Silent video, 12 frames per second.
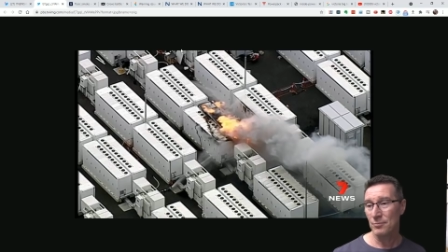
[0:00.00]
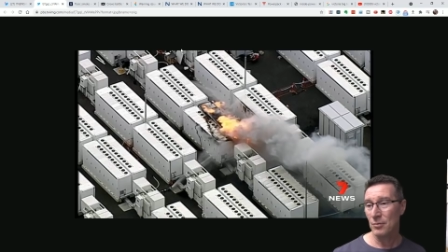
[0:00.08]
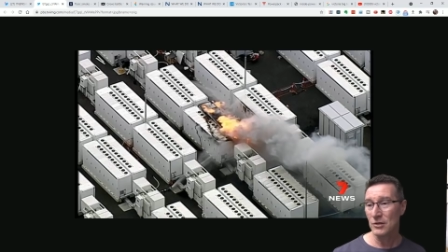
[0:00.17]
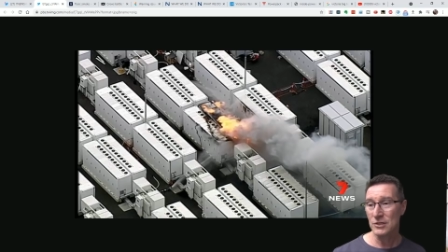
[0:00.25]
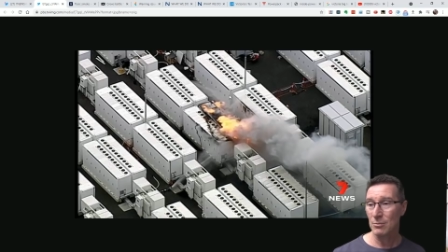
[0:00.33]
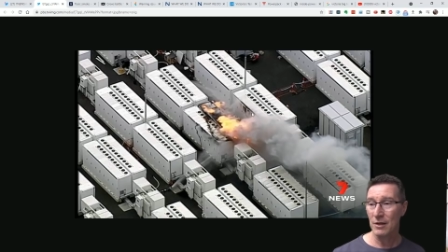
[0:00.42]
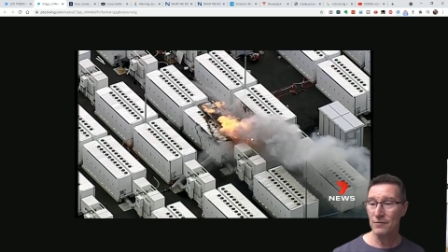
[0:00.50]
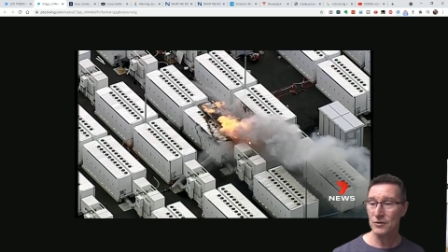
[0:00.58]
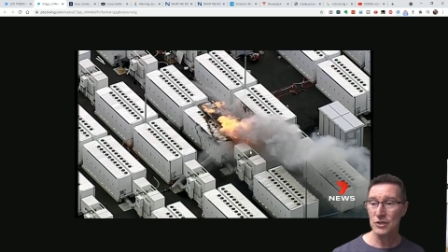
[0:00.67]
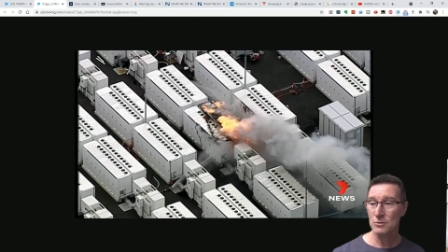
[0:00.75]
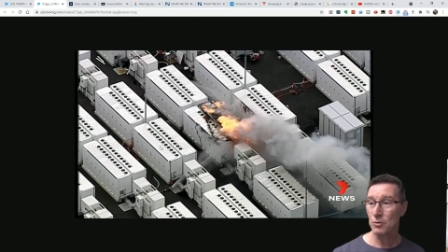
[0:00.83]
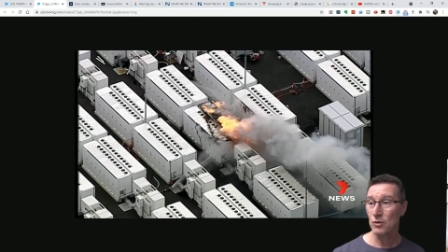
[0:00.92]
possibly if you
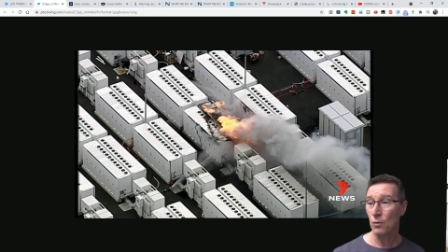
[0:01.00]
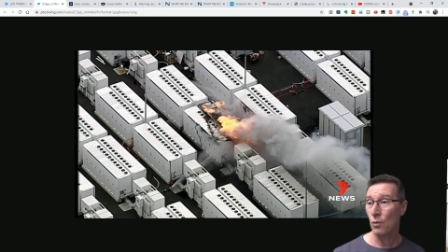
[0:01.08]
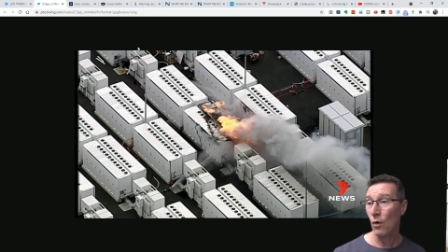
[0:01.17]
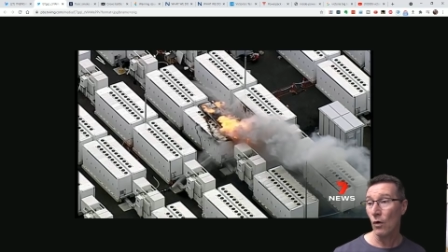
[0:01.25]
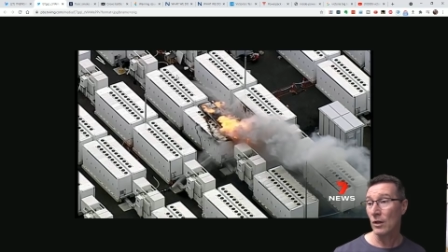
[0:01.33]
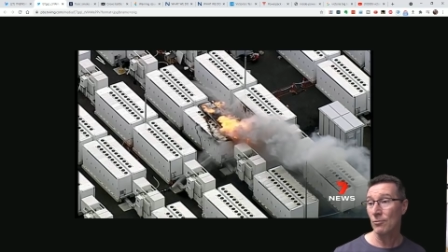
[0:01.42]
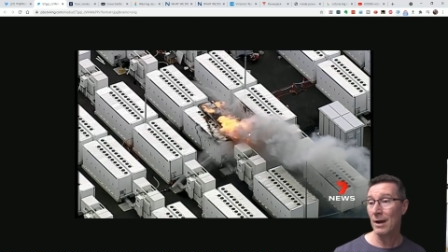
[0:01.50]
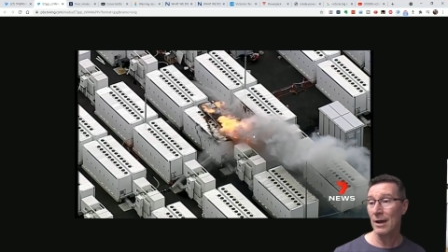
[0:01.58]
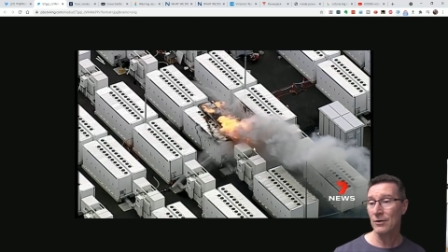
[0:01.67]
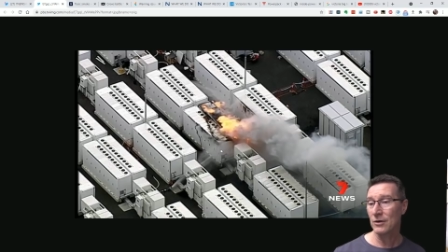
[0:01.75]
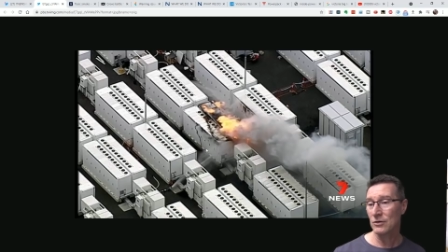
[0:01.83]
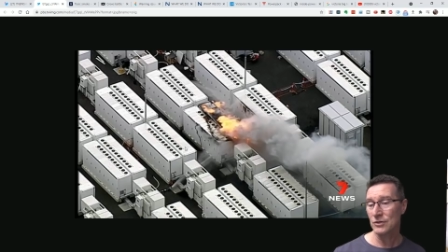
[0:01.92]
just put a wall
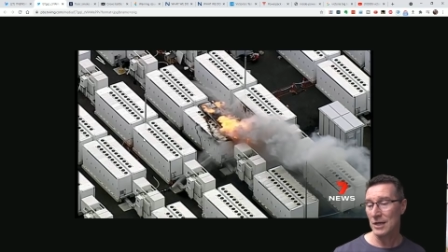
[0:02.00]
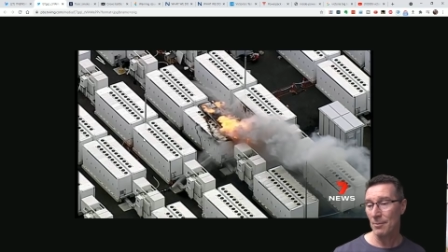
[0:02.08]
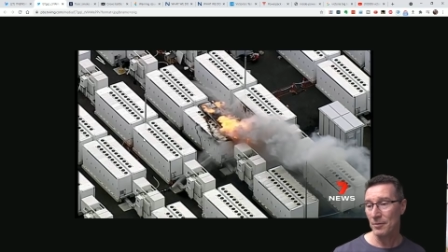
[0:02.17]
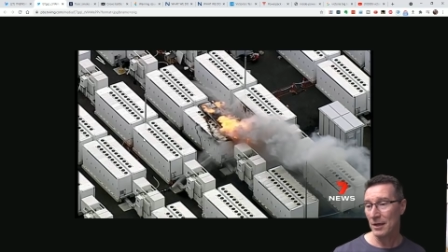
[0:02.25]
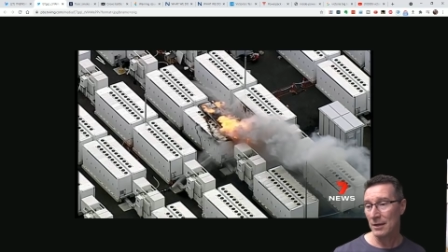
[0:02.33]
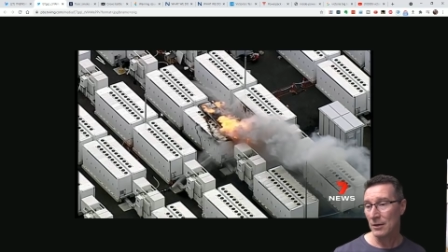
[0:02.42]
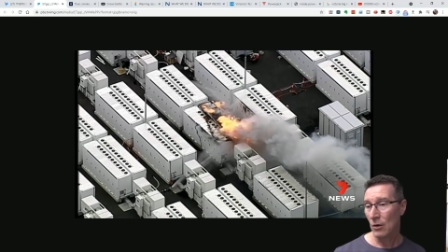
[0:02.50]
around it or something,